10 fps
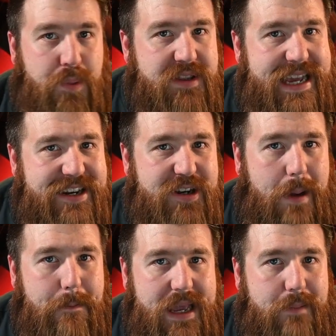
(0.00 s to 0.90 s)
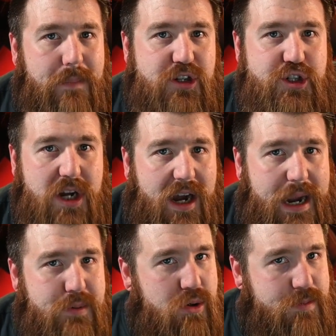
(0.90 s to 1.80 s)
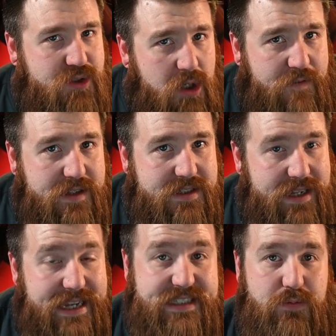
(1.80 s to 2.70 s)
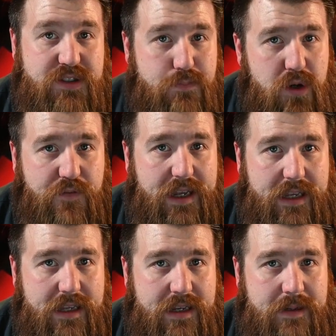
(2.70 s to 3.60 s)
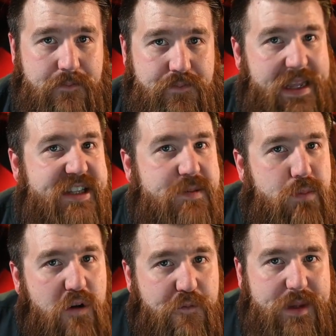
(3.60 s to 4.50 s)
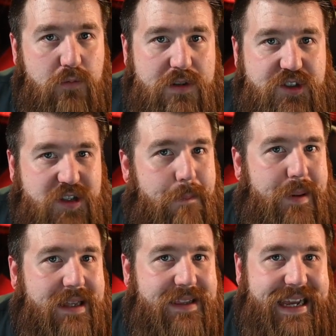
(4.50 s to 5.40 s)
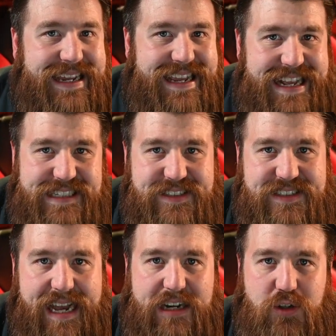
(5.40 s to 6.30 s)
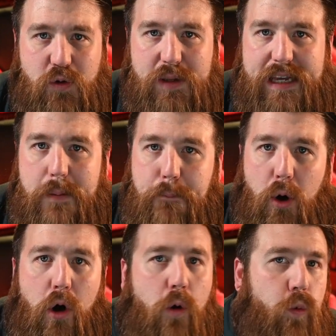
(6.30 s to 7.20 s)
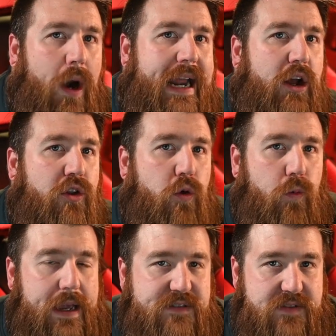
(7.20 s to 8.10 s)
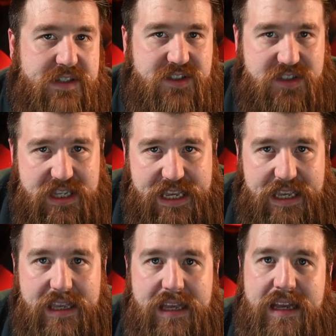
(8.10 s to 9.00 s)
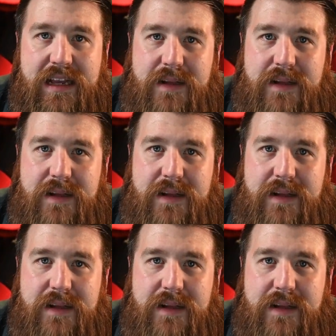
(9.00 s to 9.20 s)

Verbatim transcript: but they did not make much time to observe it as it was moving. Its movement was a bit like an insect or like a ball riding on the waves of the sea,